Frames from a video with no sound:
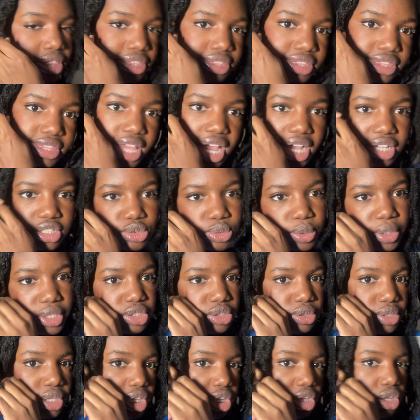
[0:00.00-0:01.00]
that's when
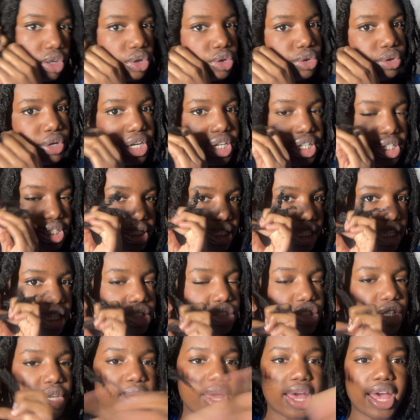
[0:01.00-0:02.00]
you can go crazy
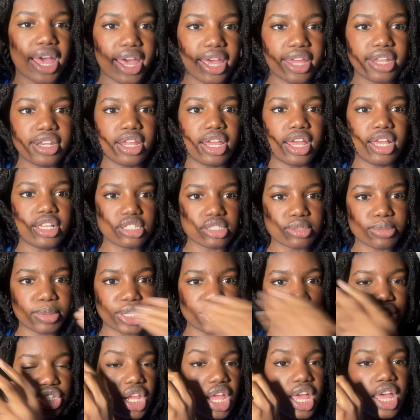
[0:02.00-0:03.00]
to add as
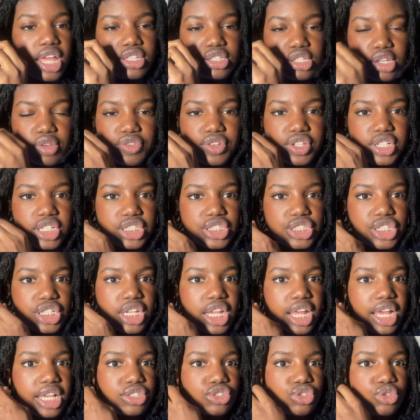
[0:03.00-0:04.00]
much definition
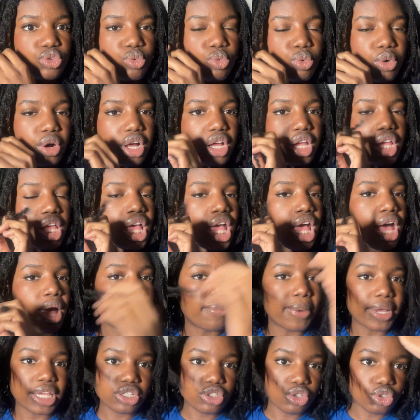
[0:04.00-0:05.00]
as you want,
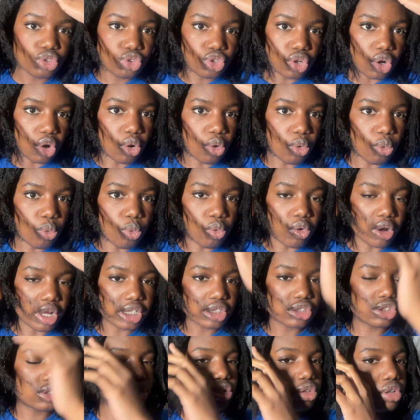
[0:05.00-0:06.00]
but you don't
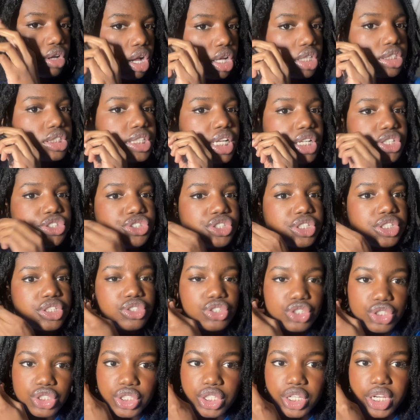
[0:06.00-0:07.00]
want to cause tension
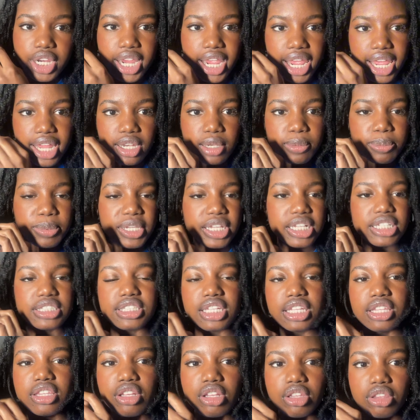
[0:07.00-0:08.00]
to your head, because
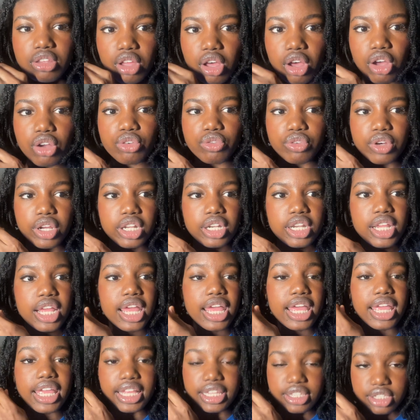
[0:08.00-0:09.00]
in the long run,
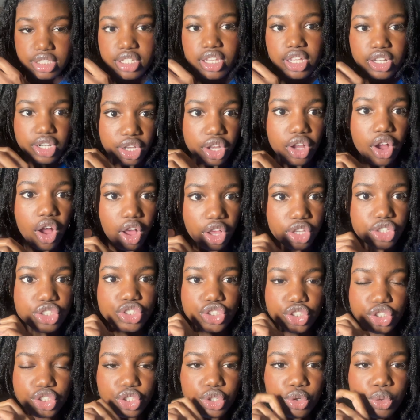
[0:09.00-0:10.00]
it's going to
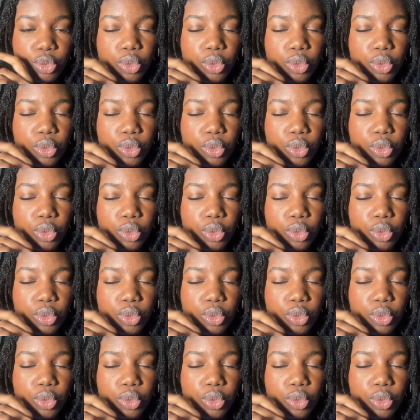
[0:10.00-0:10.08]
cost you.